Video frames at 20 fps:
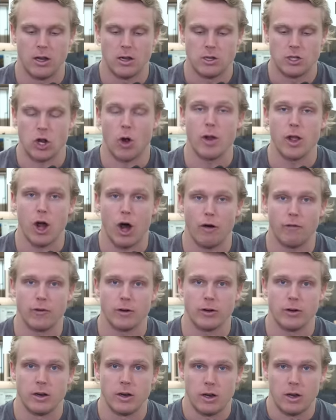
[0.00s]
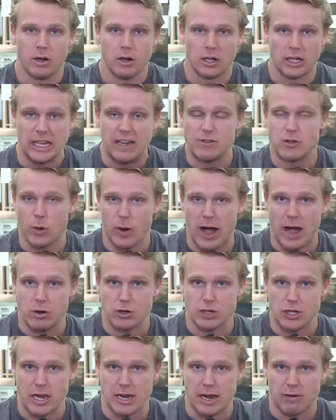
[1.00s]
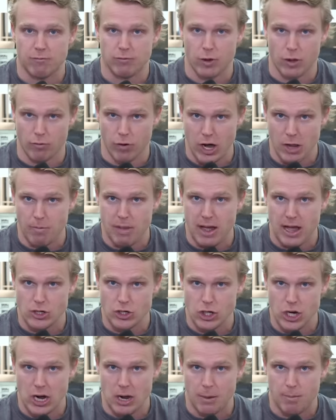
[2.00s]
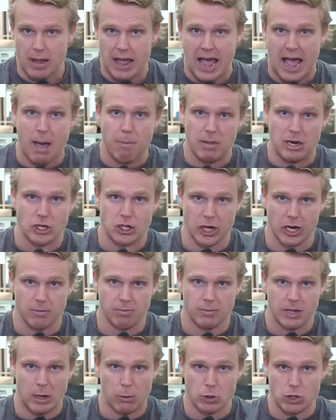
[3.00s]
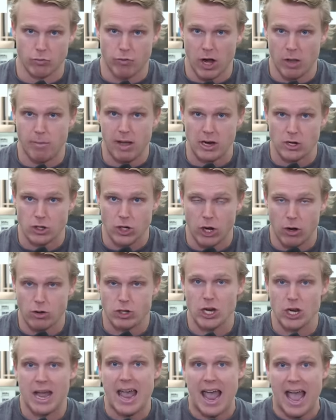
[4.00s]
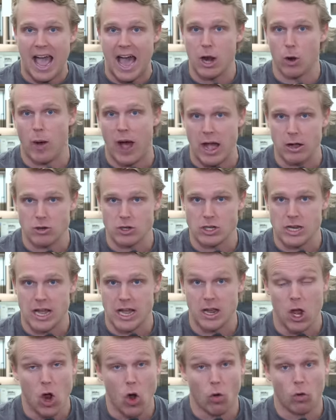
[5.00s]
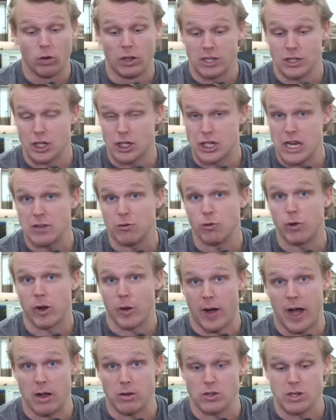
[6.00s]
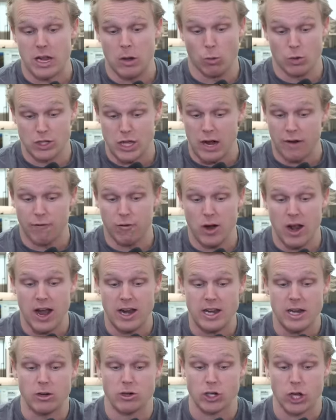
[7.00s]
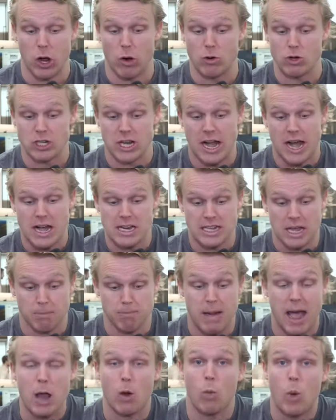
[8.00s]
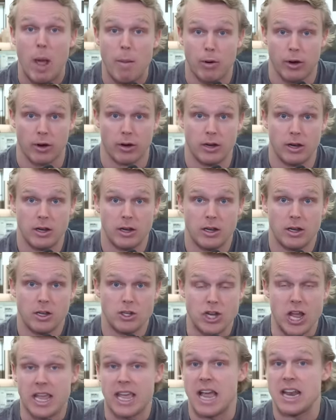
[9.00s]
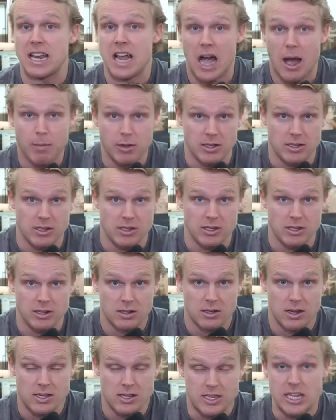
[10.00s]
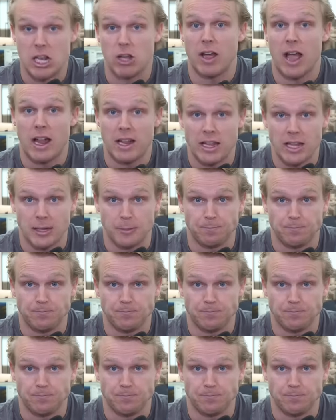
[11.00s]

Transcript: Tony Alford leaves Ohio State for the running backs job at Michigan. He was the running backs coach at Ohio State, really successful at Ohio State, was there for 9 years, coached guys like Mike Weber, J.K. Dobbins, Ezekiel Elliott.